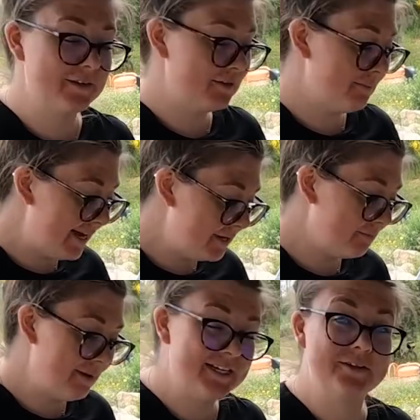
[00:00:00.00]
that's made
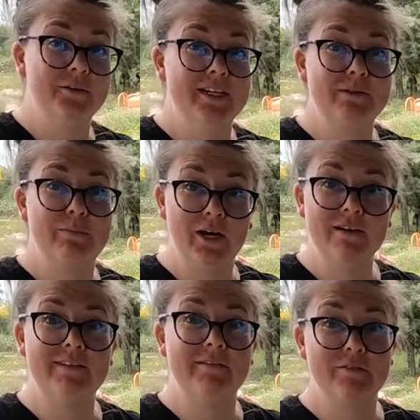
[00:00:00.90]
of metal and is
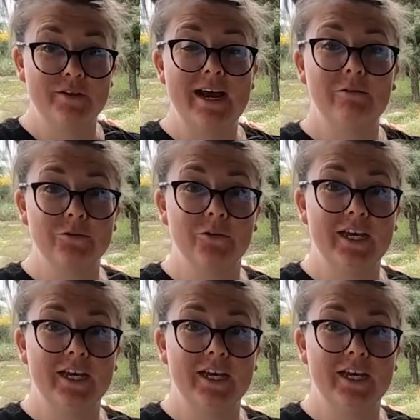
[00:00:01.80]
perfect for an outdoor